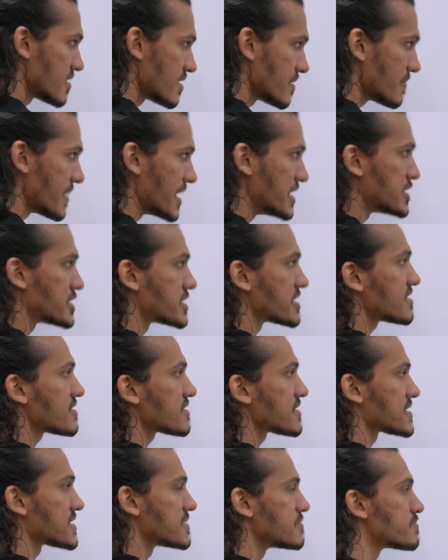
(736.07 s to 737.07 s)
mentioned,
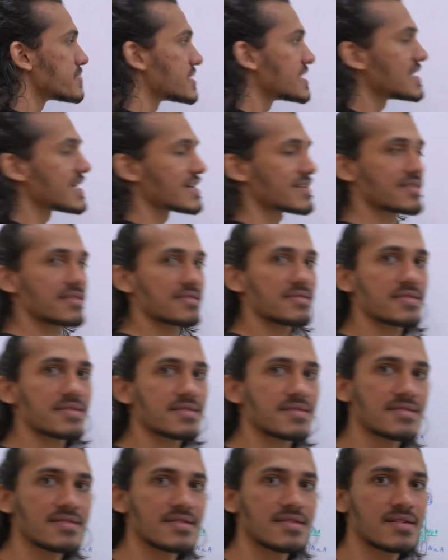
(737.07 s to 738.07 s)
simply like this.
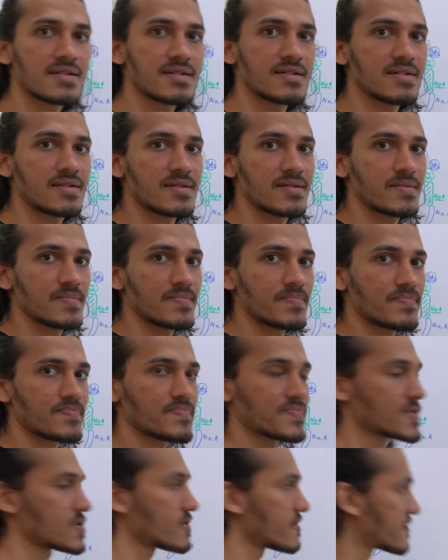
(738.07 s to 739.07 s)

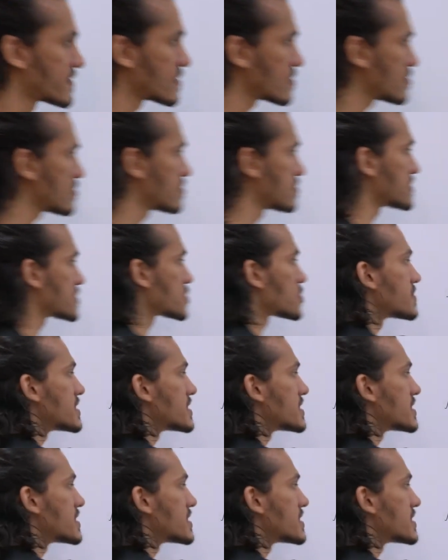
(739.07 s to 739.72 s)
So if you zoom